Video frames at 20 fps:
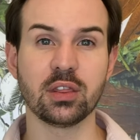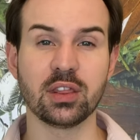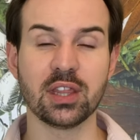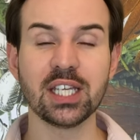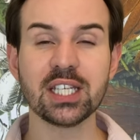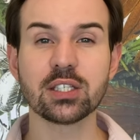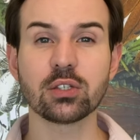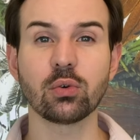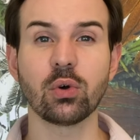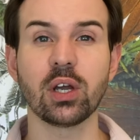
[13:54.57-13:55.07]

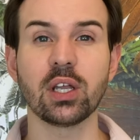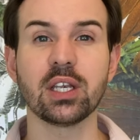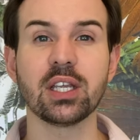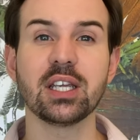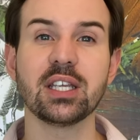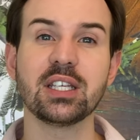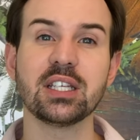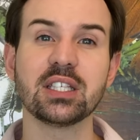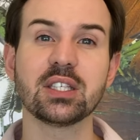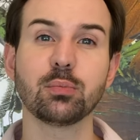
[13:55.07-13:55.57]
this one.
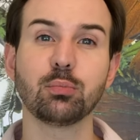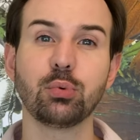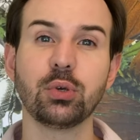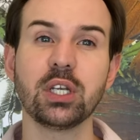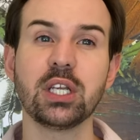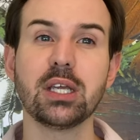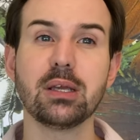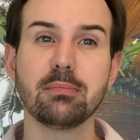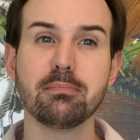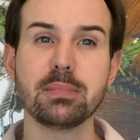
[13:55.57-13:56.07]
It is
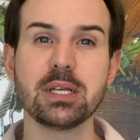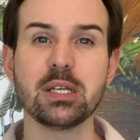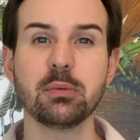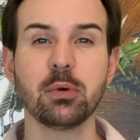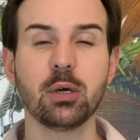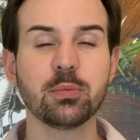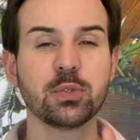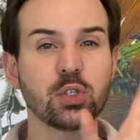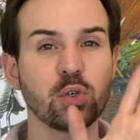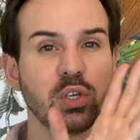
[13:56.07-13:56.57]
pretty
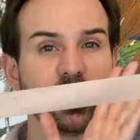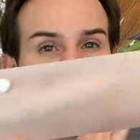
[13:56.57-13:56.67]
minimum, so